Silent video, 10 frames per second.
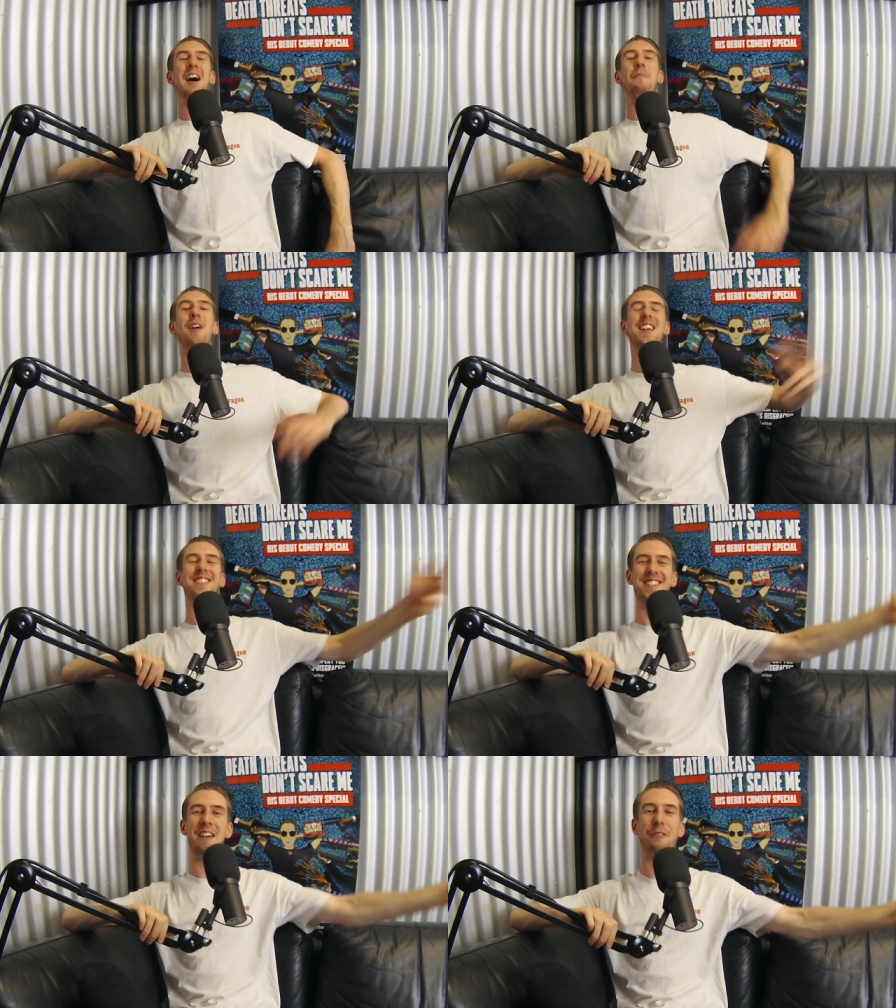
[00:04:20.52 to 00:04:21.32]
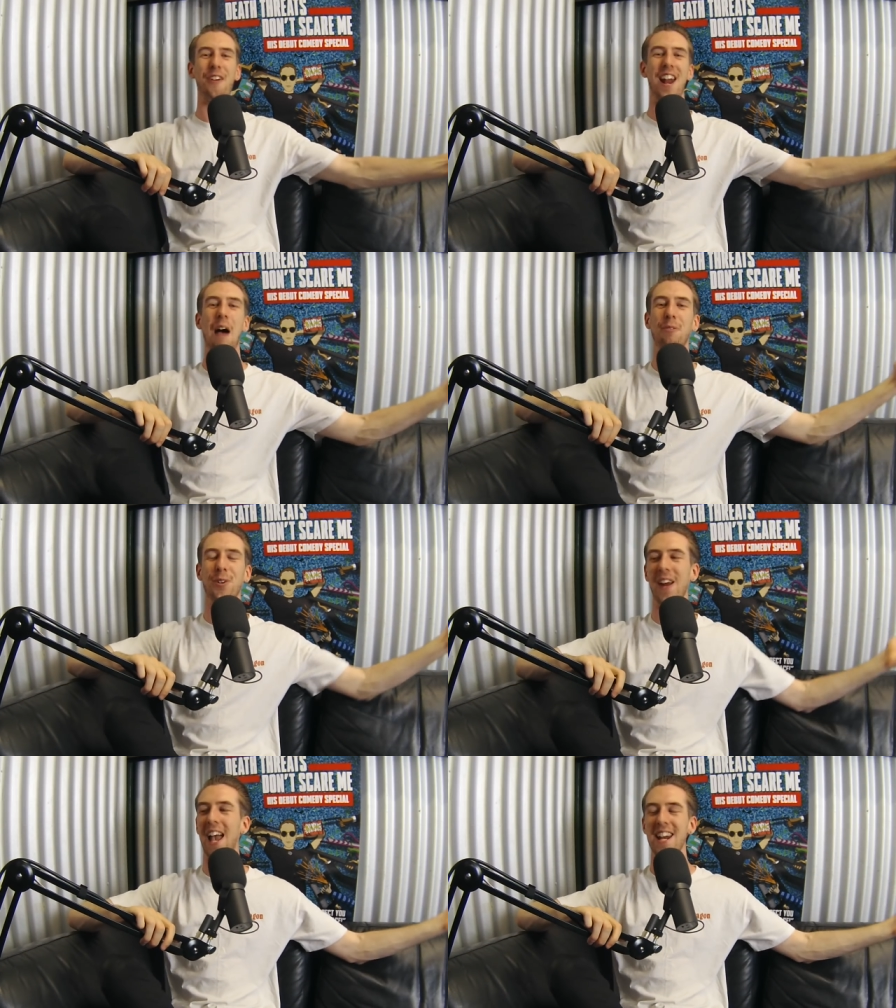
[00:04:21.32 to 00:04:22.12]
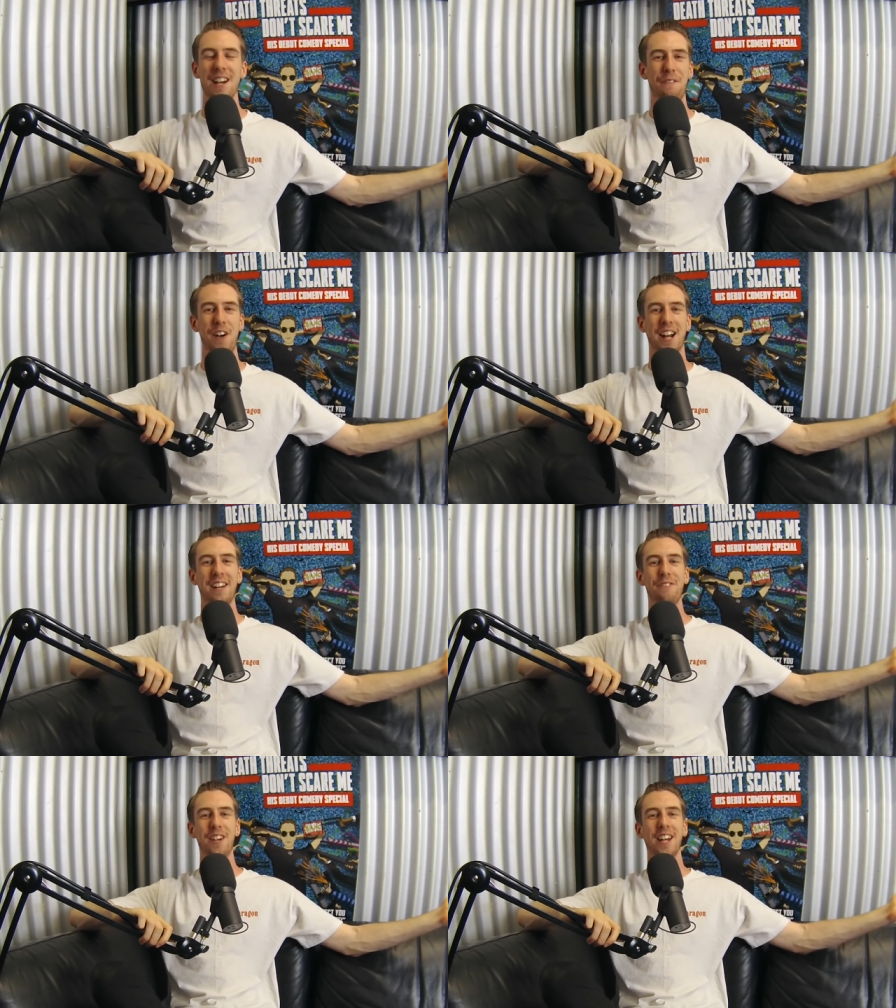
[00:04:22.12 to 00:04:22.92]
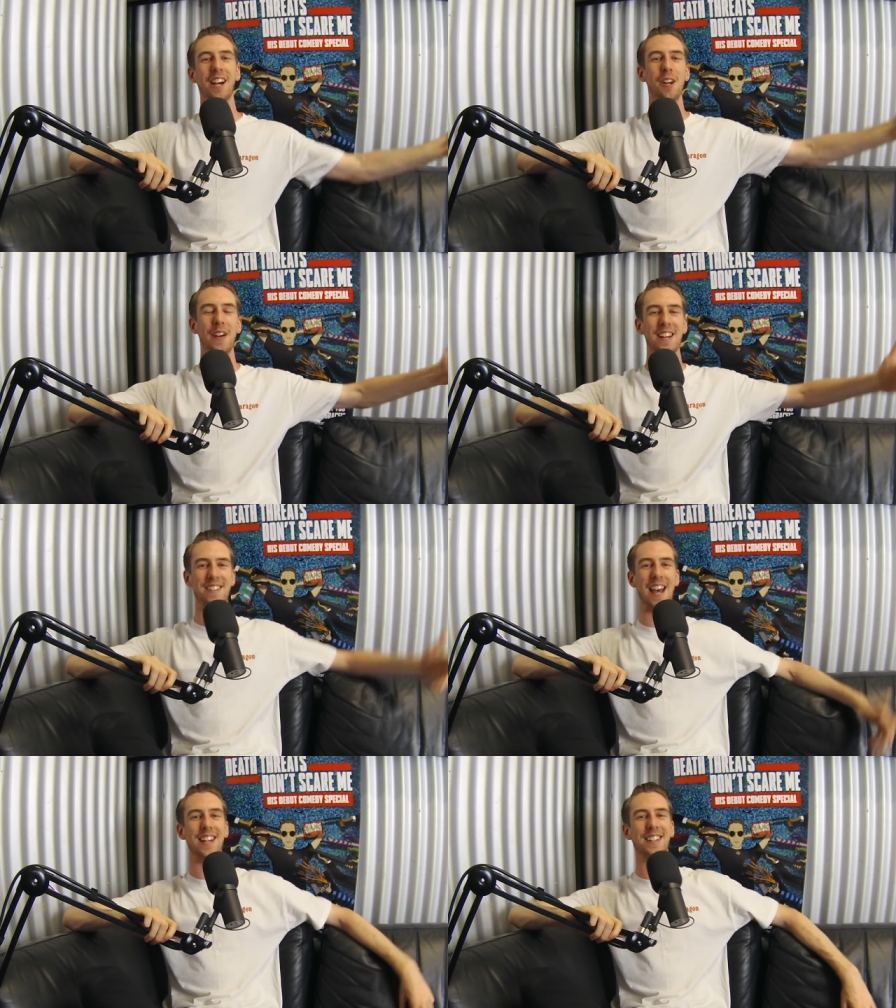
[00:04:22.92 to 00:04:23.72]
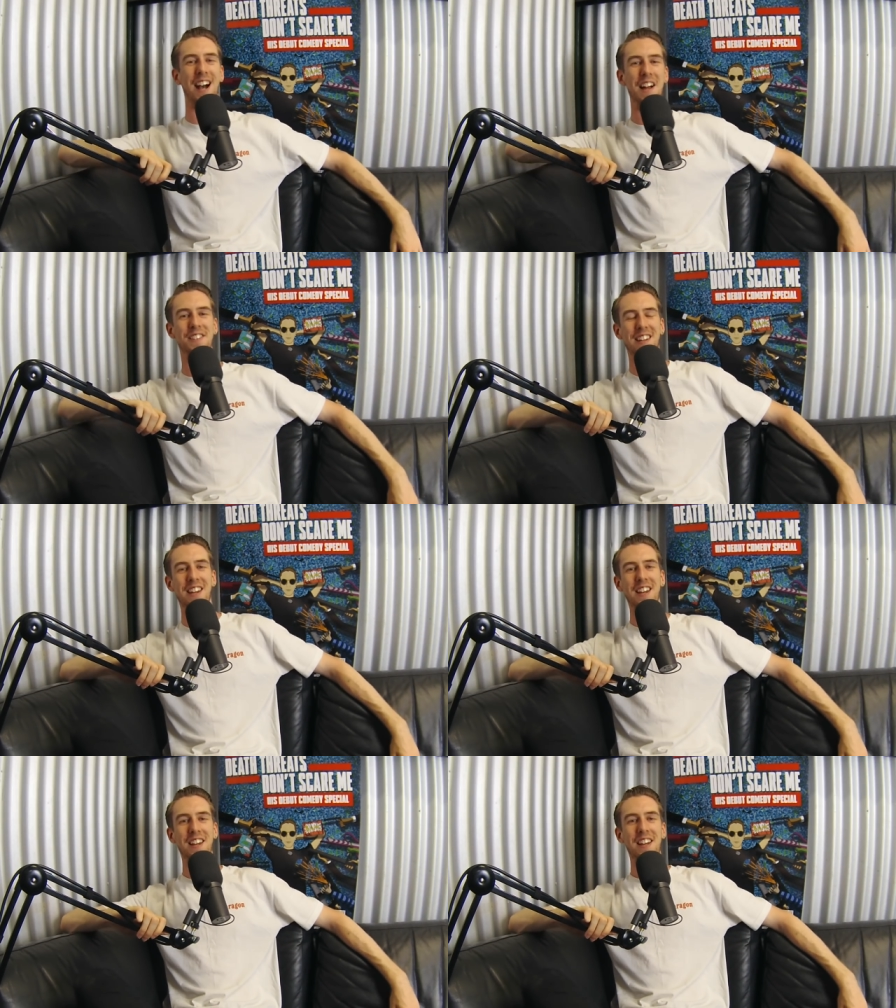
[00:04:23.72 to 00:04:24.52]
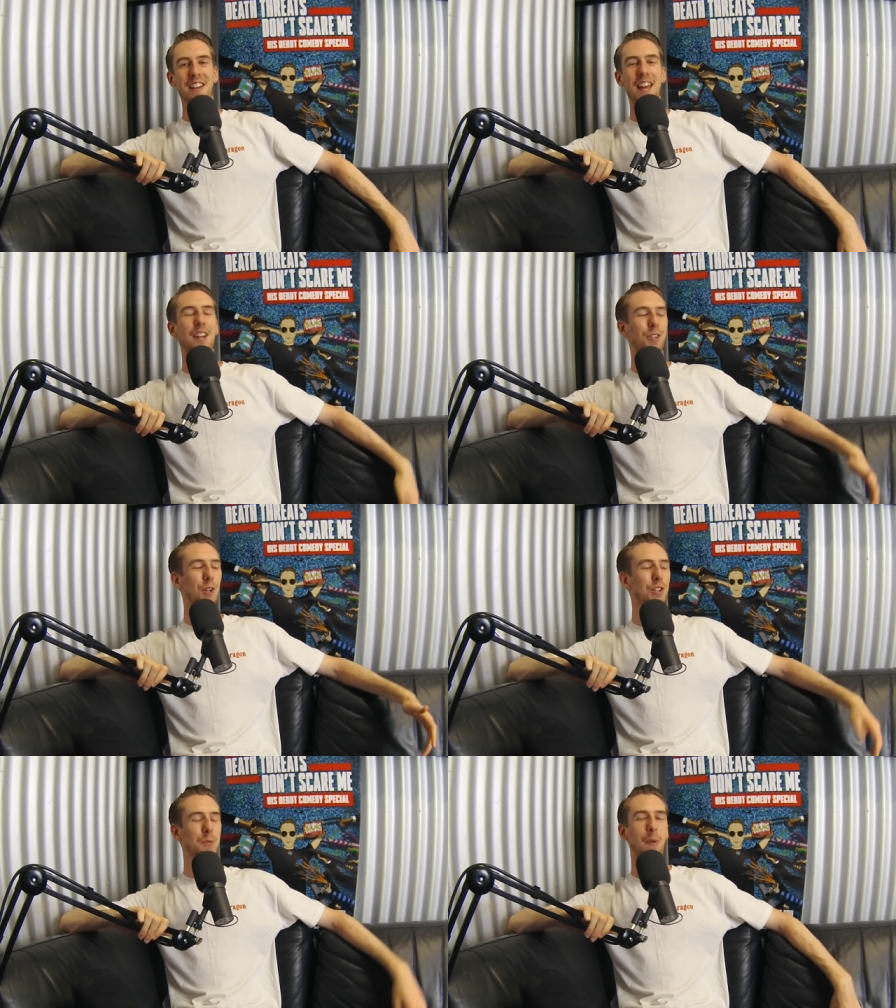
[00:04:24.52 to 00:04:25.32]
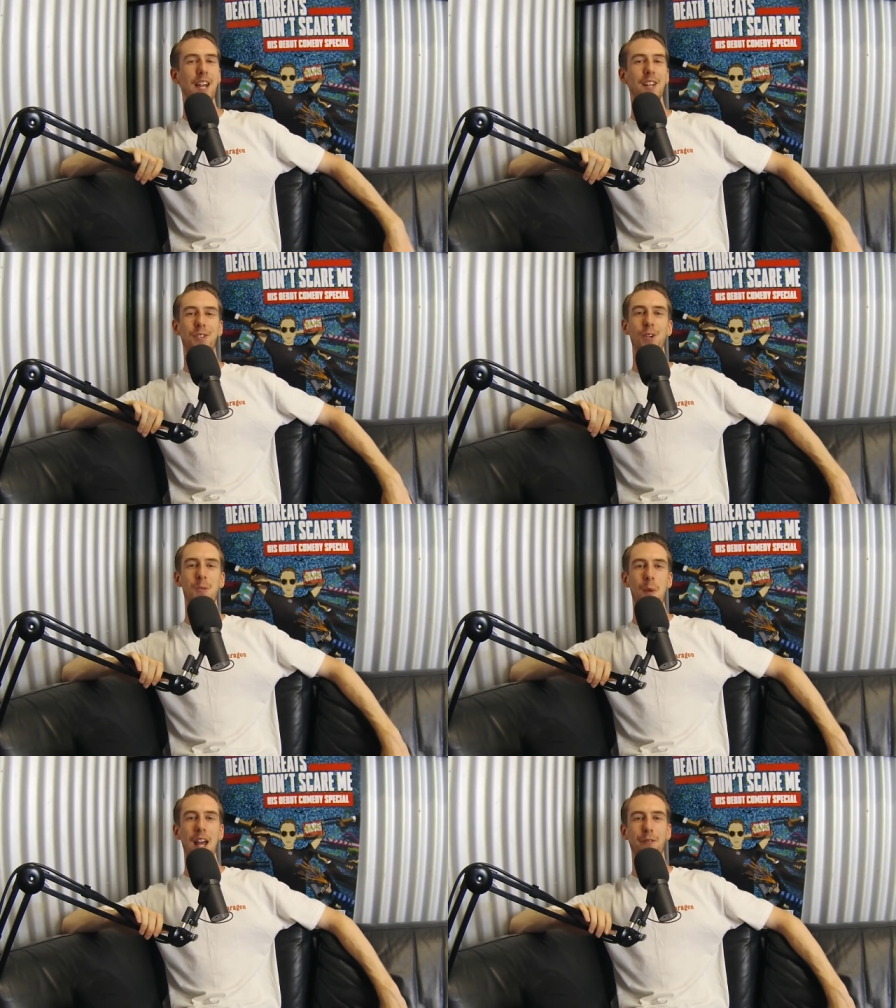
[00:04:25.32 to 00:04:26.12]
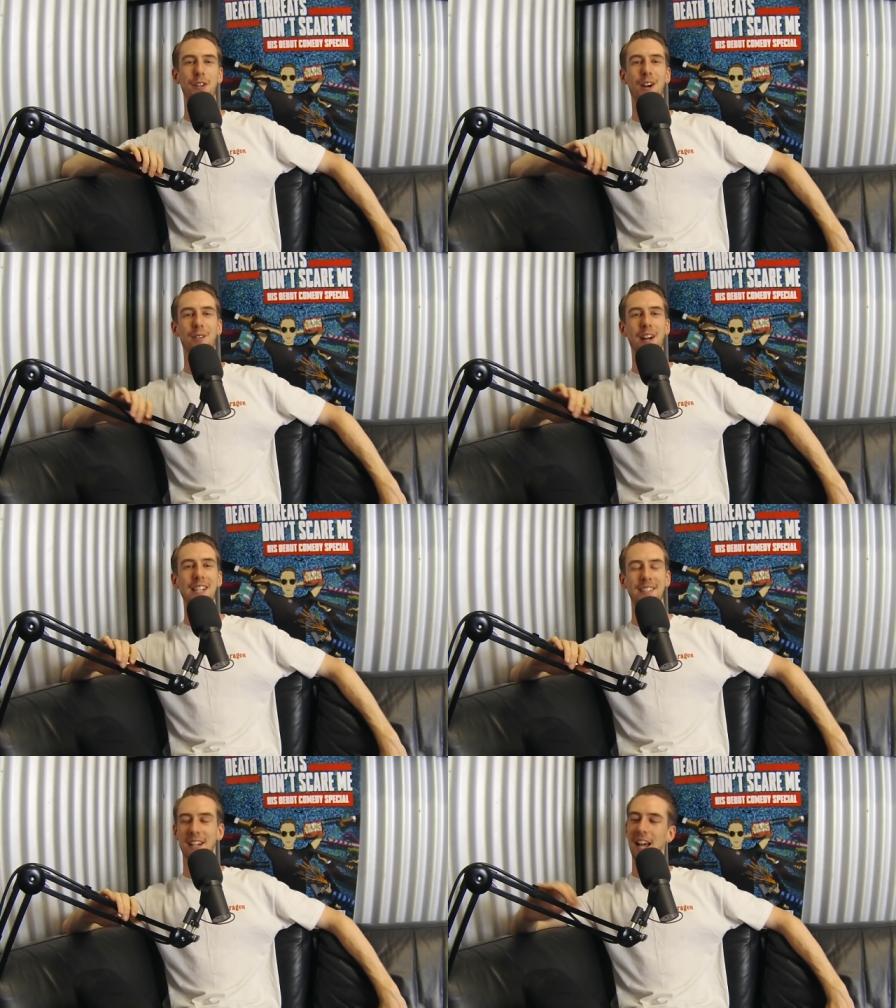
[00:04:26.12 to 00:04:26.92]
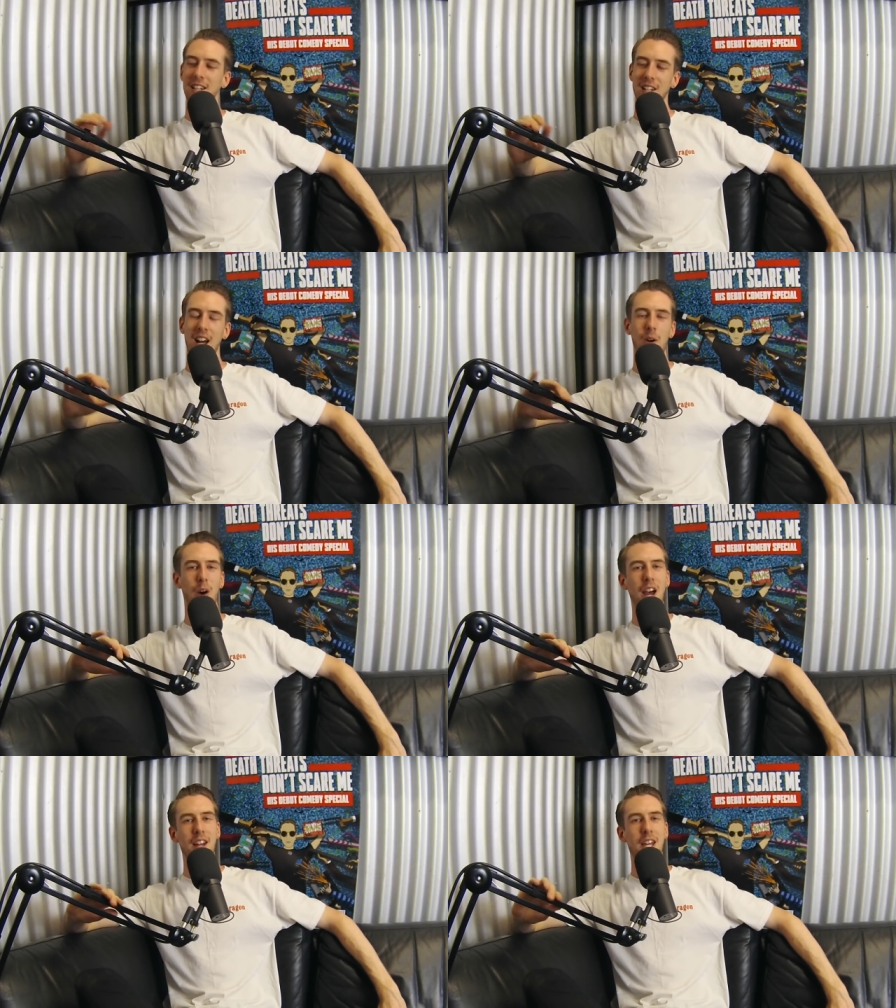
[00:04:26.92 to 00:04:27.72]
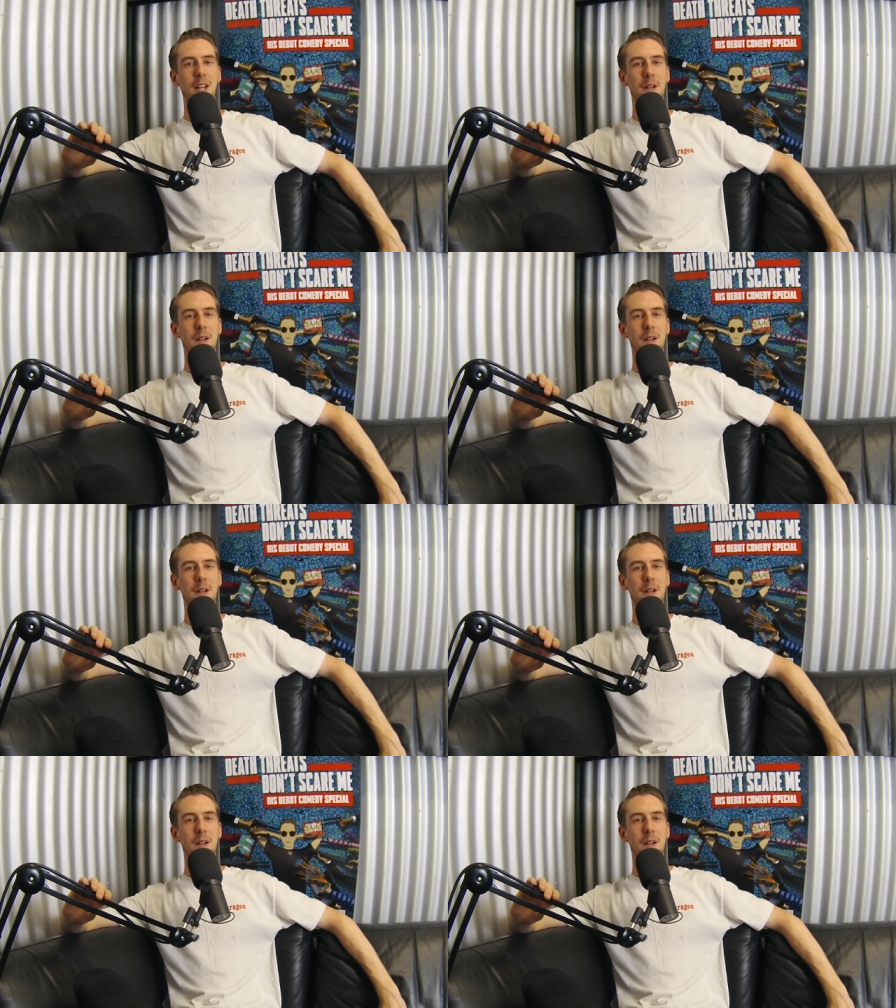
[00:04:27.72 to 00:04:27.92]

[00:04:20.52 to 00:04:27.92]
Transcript: But it's different. I'm creating a fucking video to entertain cunts. That dude just being a douchebag for no reason. And you know what?